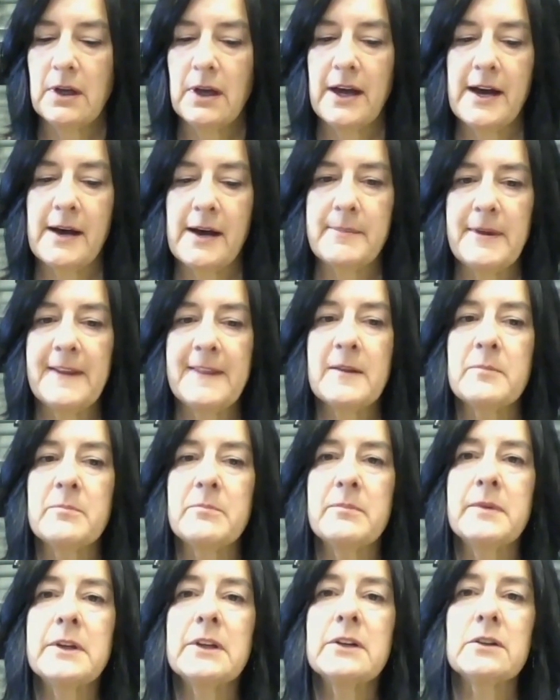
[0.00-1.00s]
In the
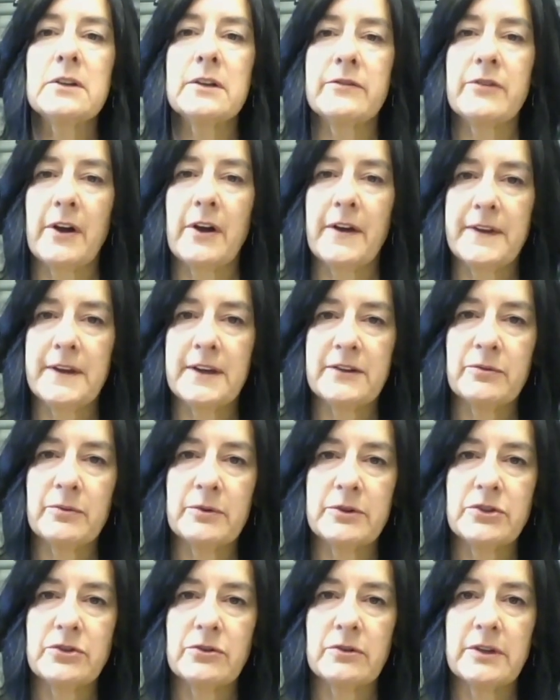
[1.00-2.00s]
middle of all this,
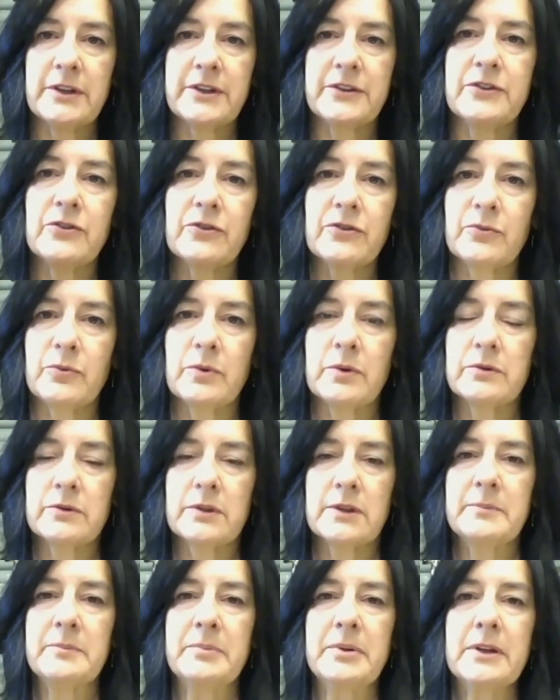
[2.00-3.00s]
which your listeners will
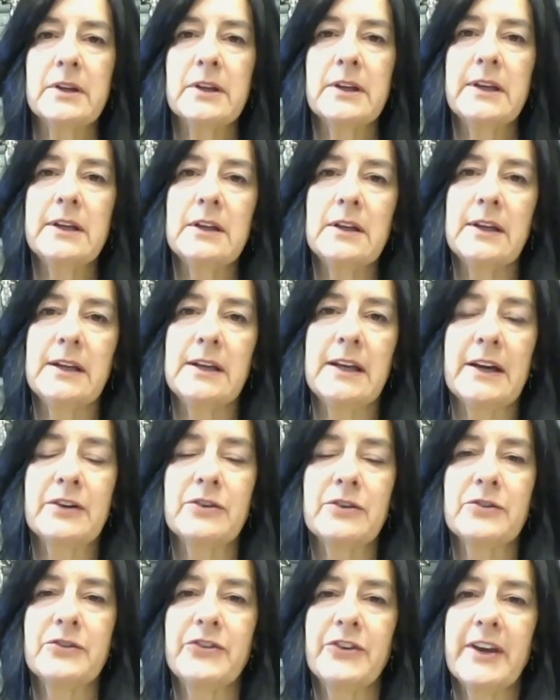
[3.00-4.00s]
completely
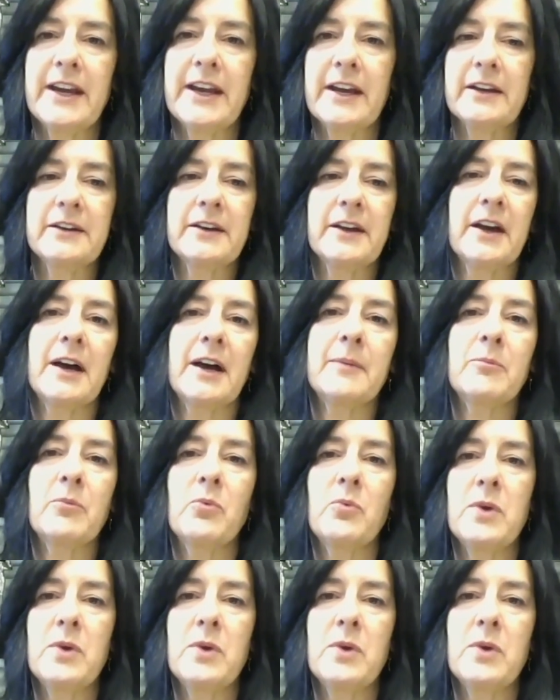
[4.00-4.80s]
understand,